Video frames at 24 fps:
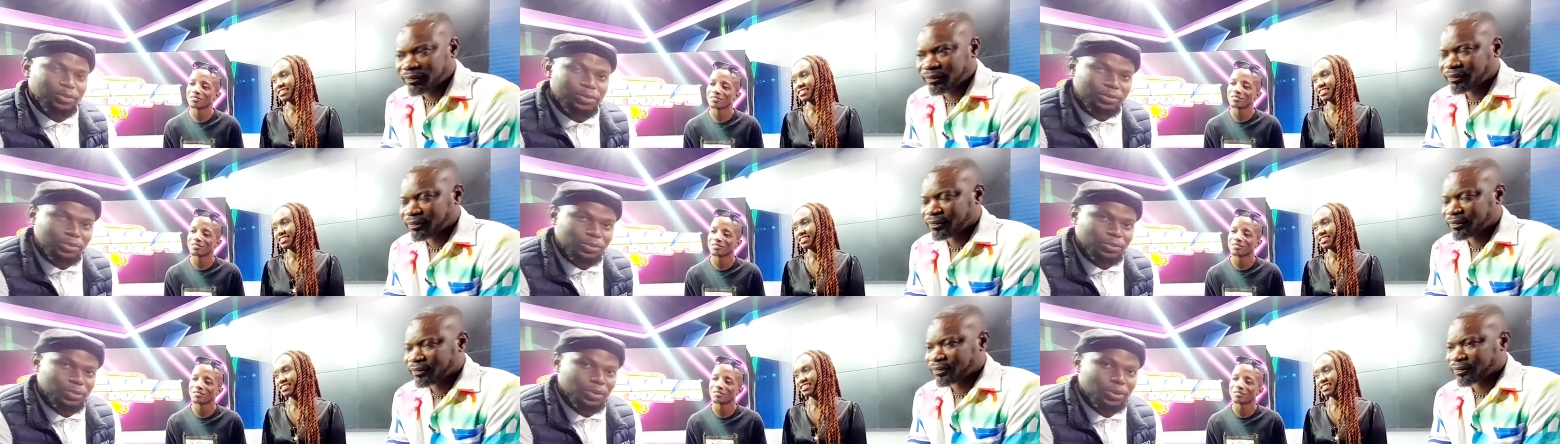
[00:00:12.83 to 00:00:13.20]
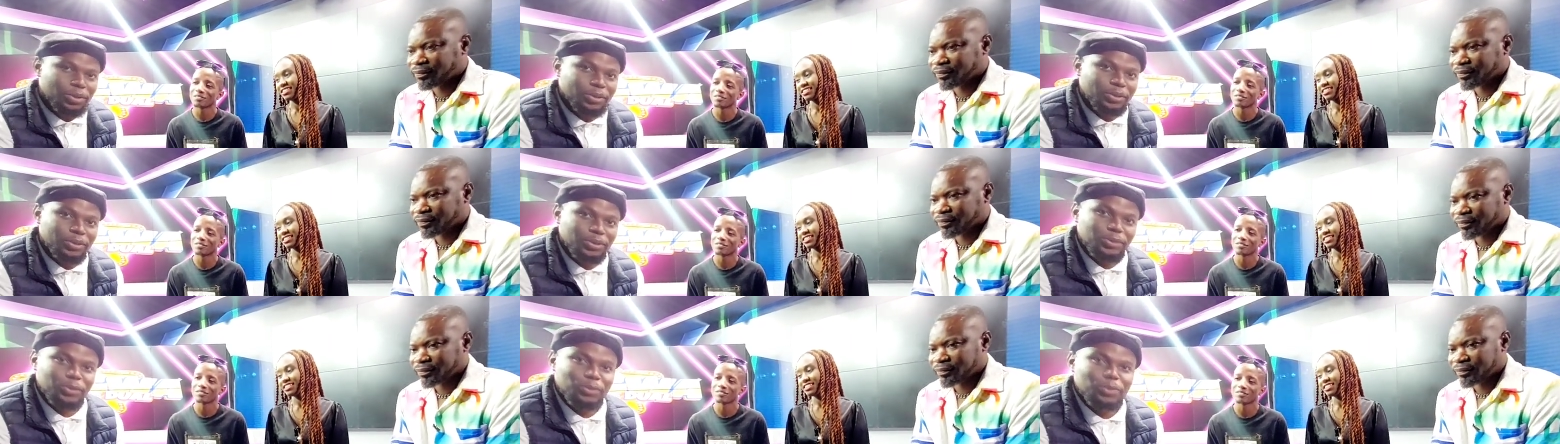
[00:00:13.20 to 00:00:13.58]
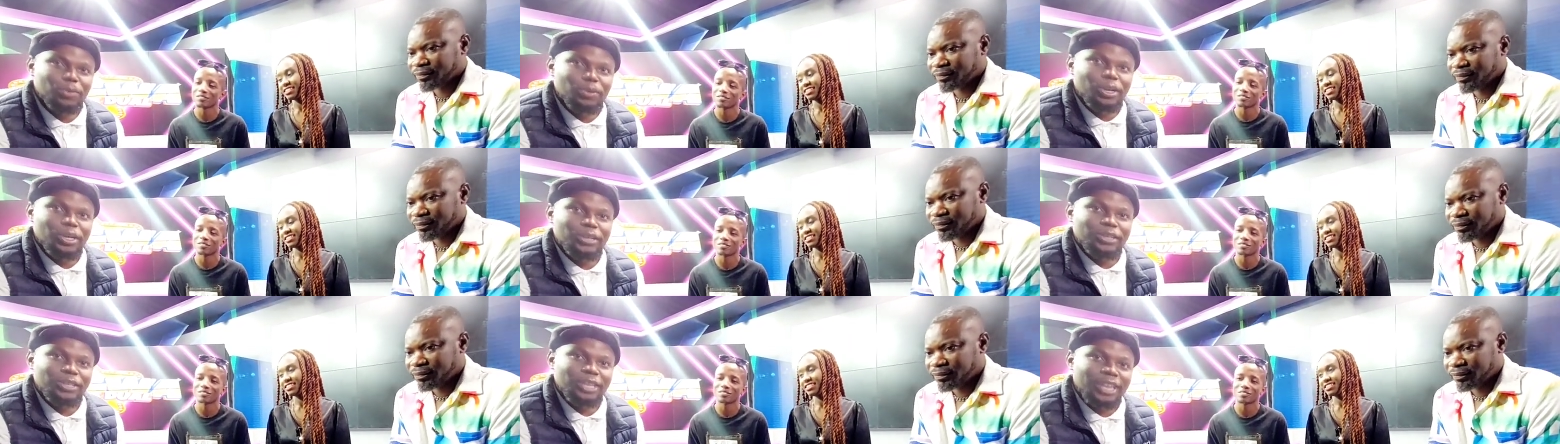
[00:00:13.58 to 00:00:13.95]
Speaker 1: to all those who
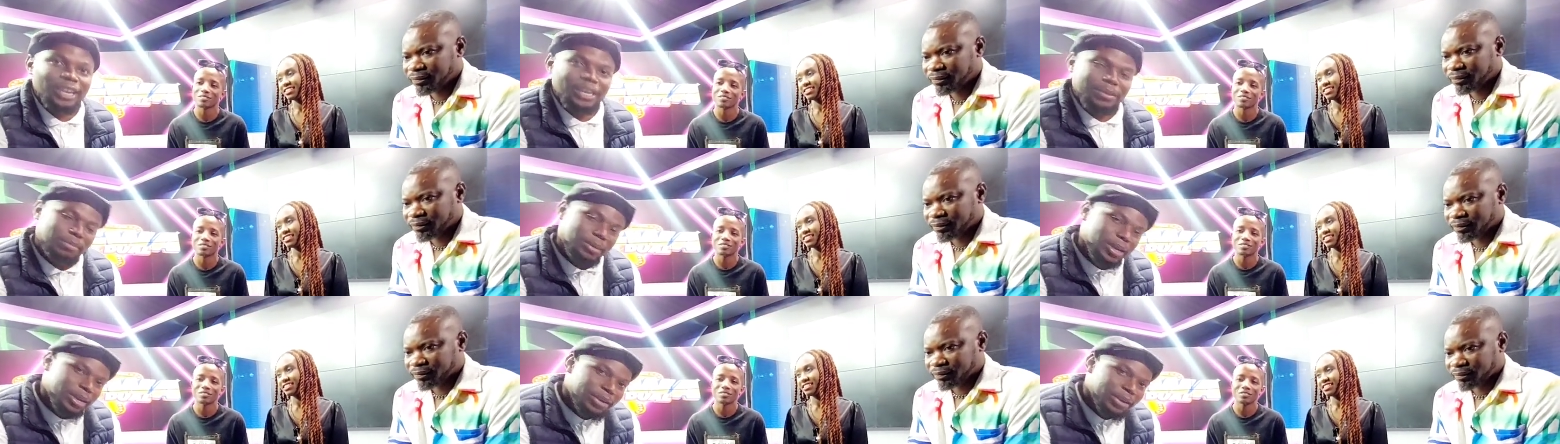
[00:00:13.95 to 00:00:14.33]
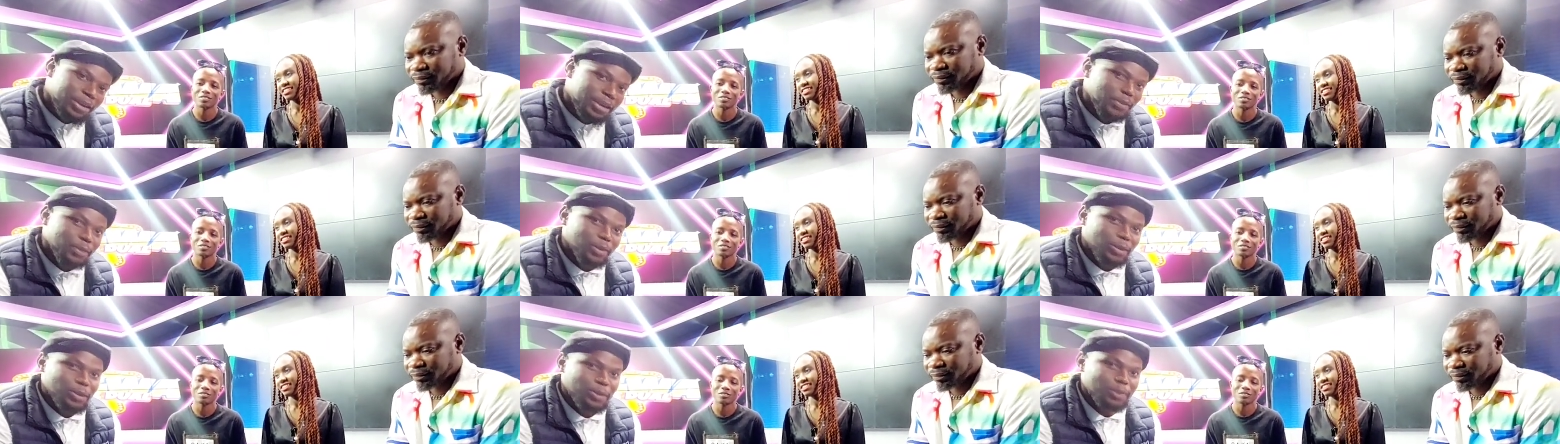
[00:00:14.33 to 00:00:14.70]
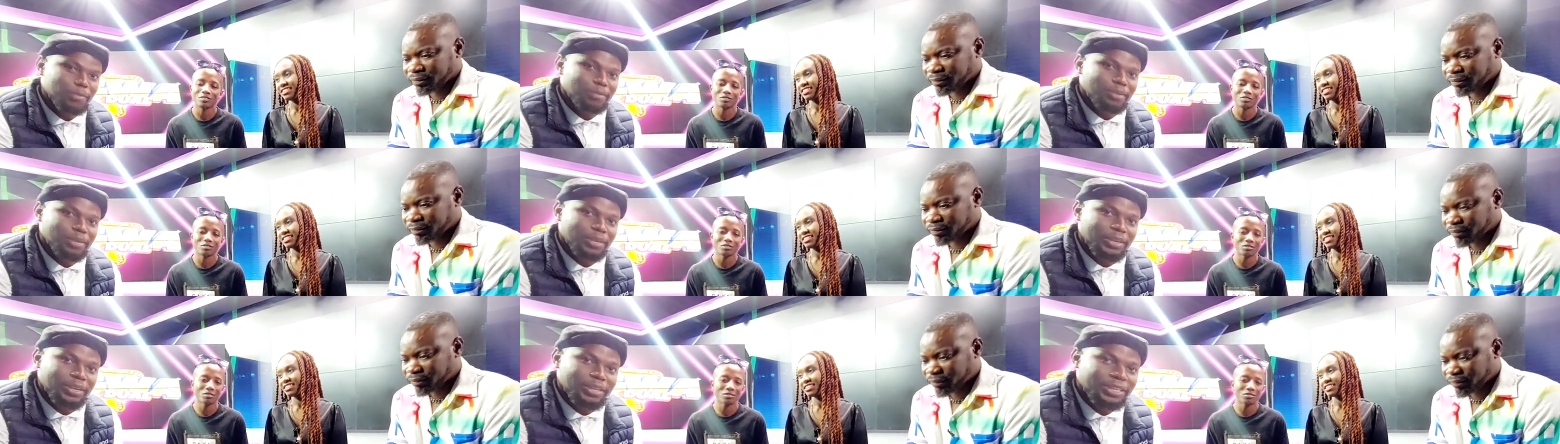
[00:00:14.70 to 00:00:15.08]
want to get married or not
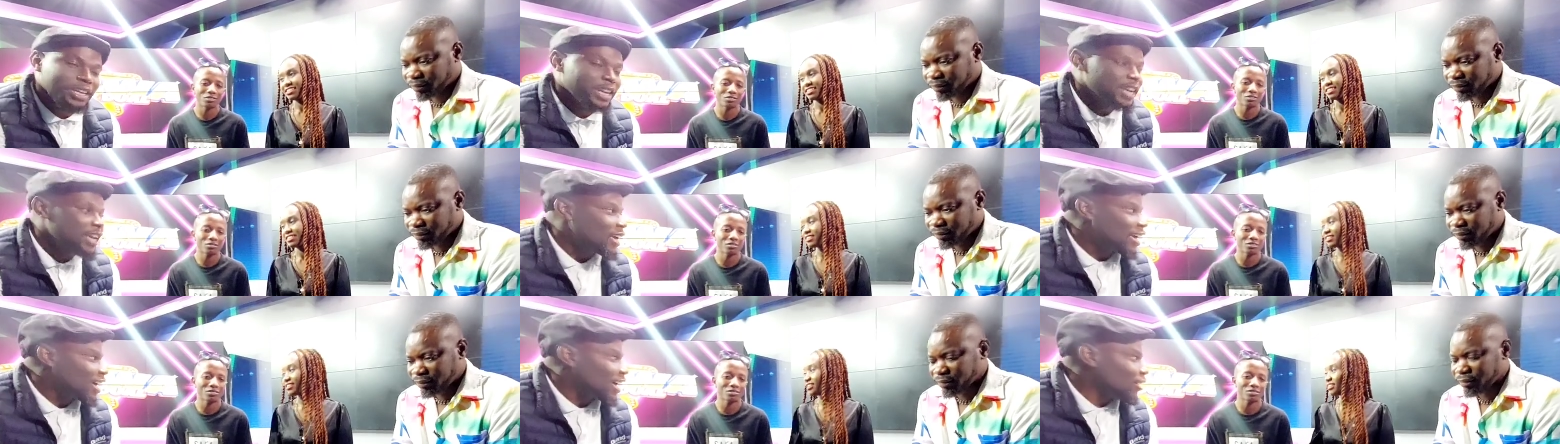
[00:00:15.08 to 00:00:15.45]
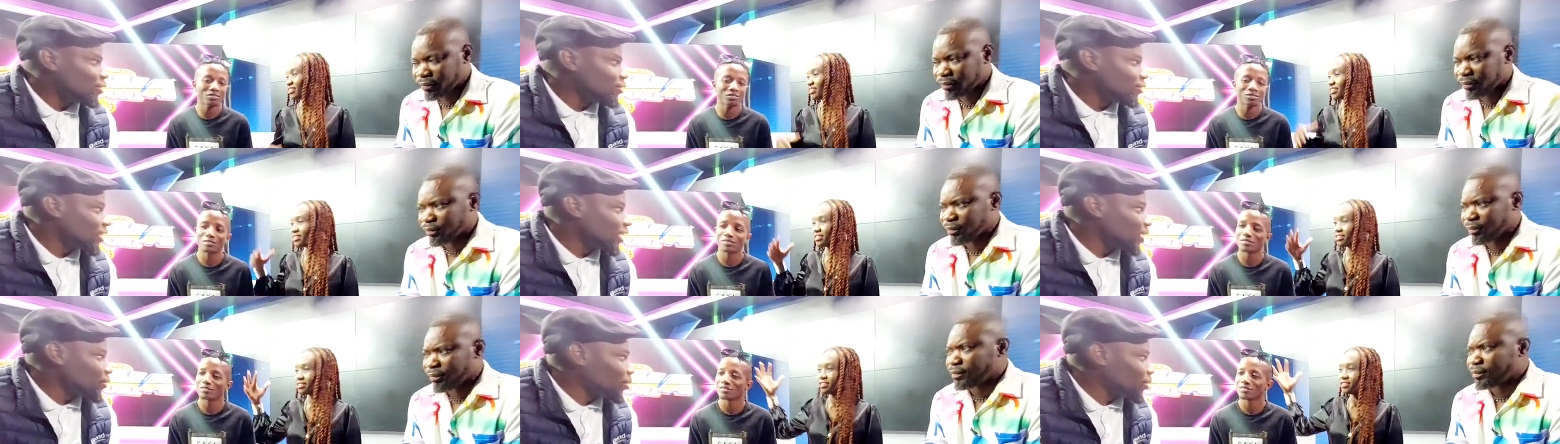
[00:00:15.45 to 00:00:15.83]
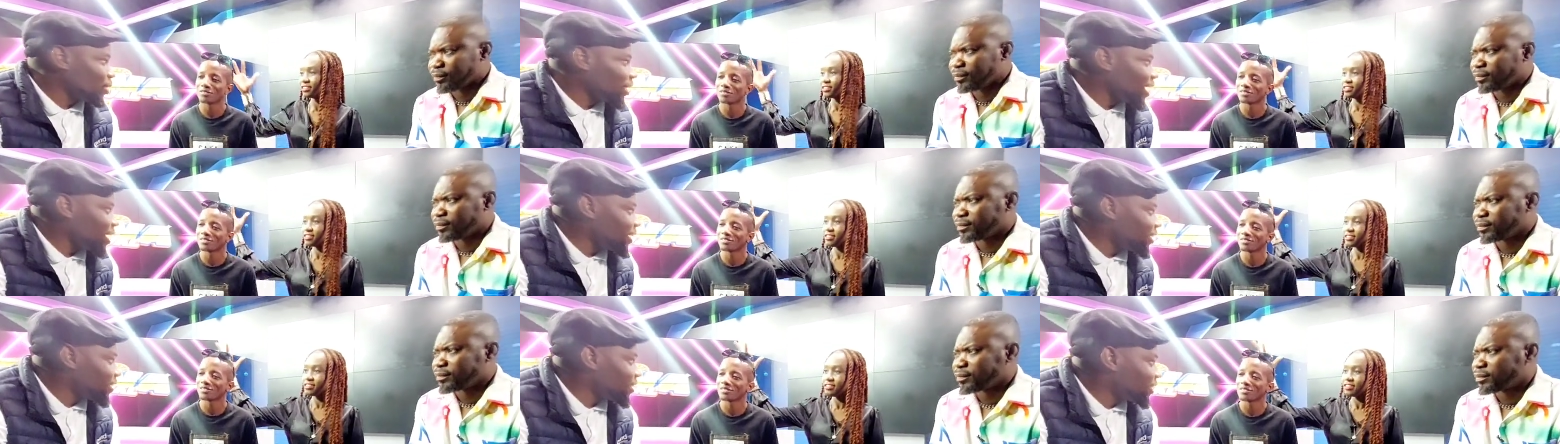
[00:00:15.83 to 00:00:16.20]
married. I'll start with
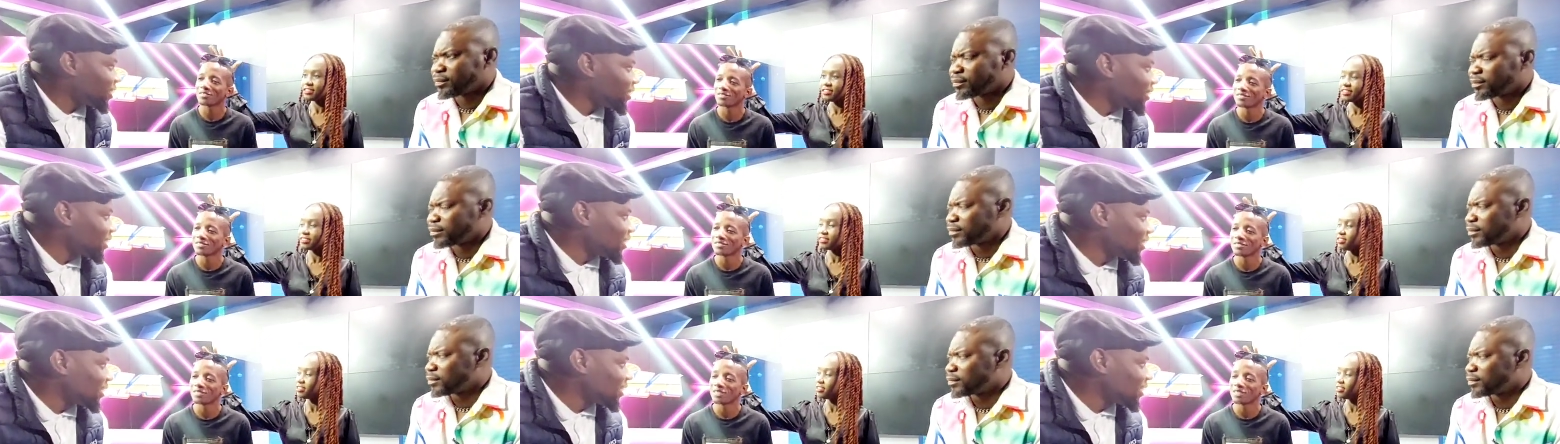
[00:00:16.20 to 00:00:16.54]
IDC.